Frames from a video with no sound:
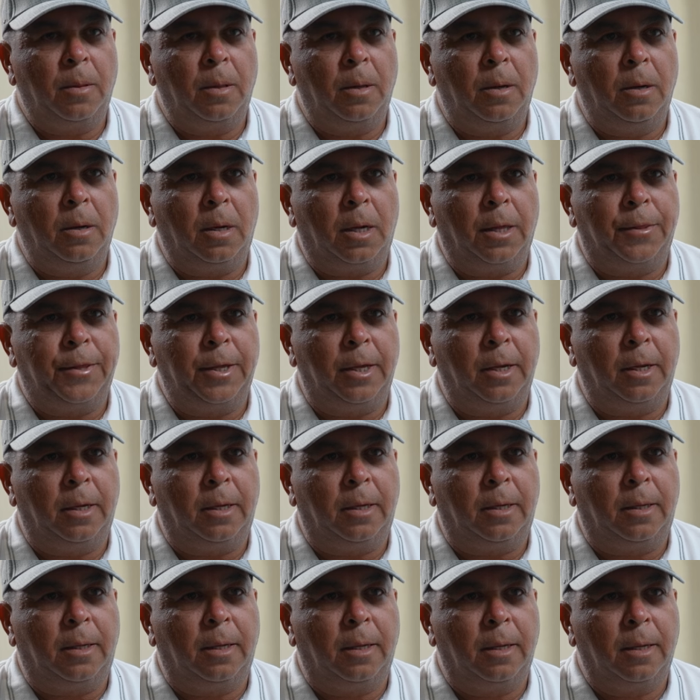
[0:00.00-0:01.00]
Look, I
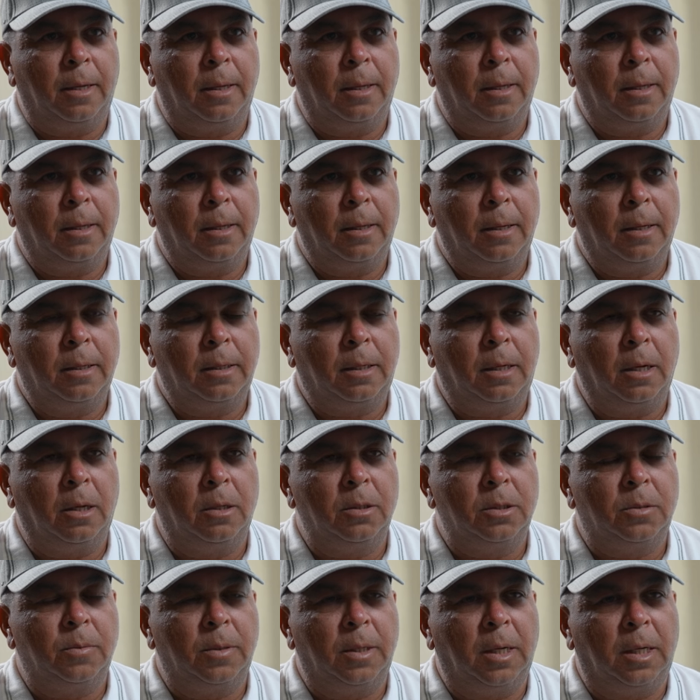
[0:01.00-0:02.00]
think it
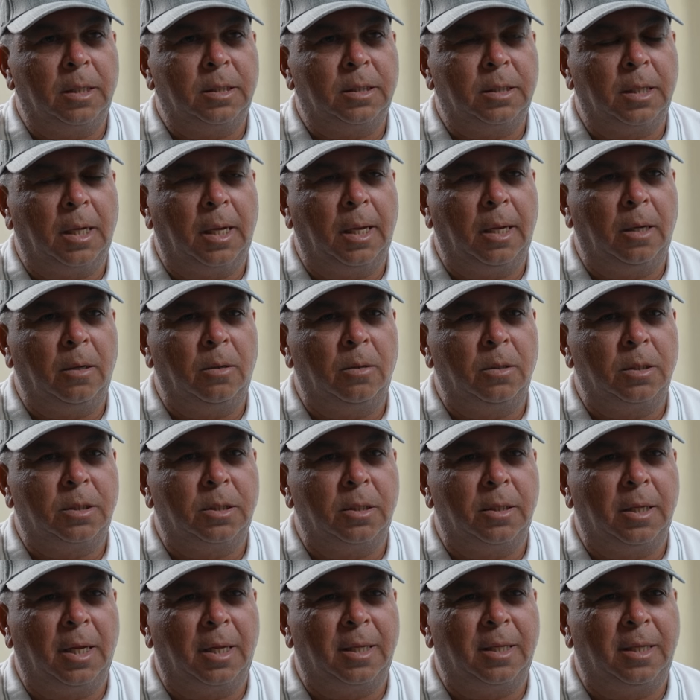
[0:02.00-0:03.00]
goes without saying
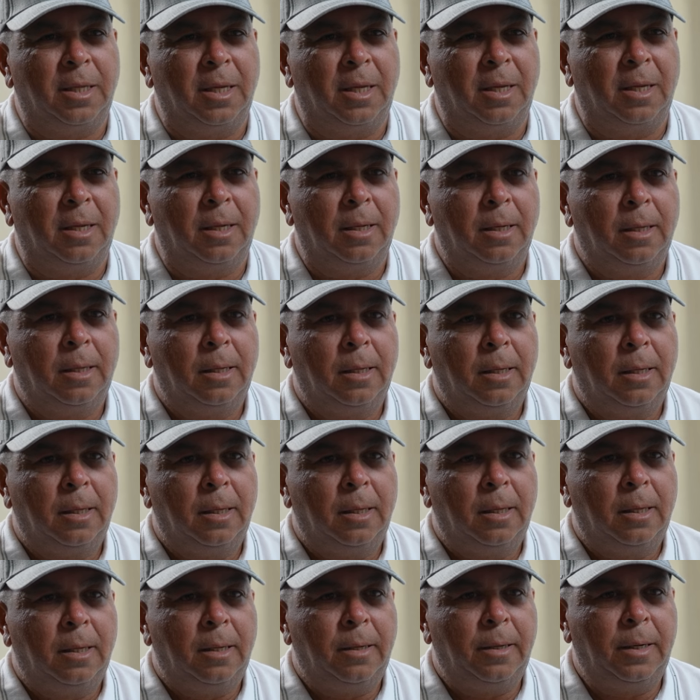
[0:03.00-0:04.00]
also that the
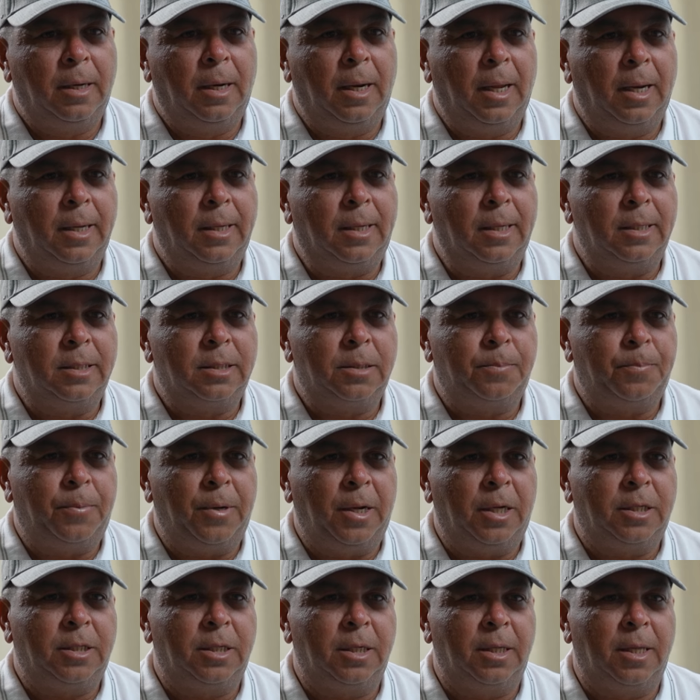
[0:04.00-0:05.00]
relentless
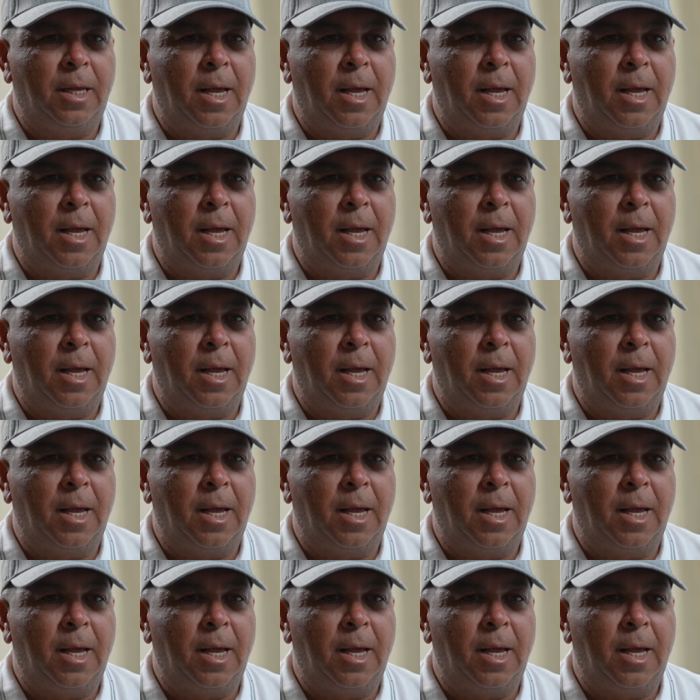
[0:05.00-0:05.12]
pressure